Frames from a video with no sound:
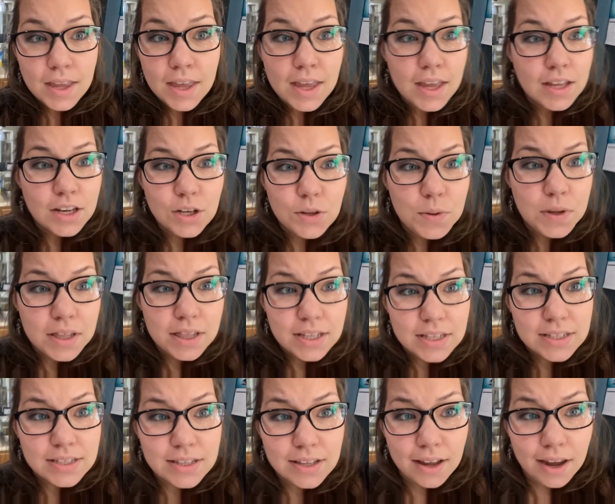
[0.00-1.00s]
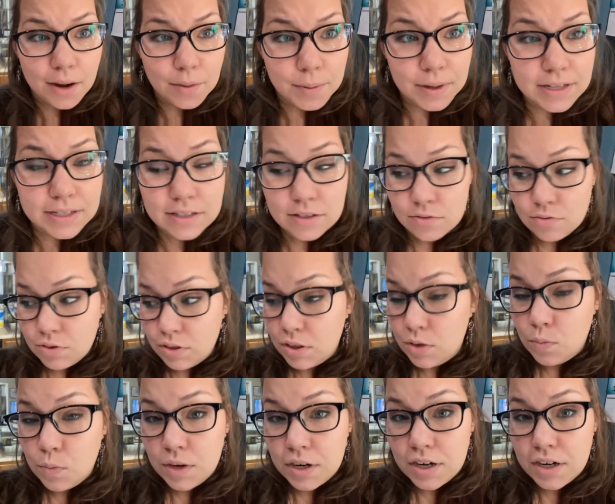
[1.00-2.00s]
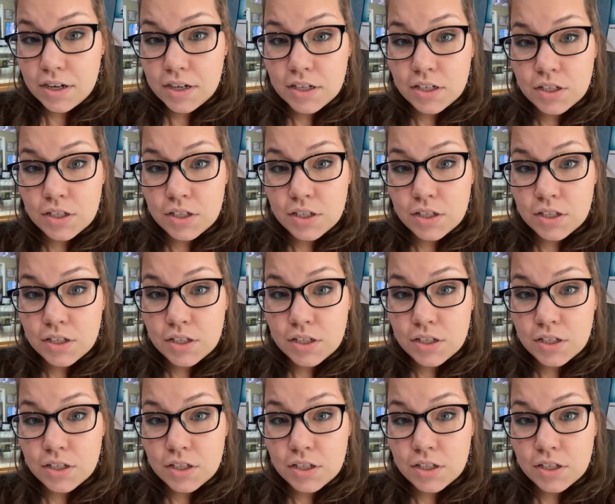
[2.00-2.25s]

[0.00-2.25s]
Doing this sideways is really weird.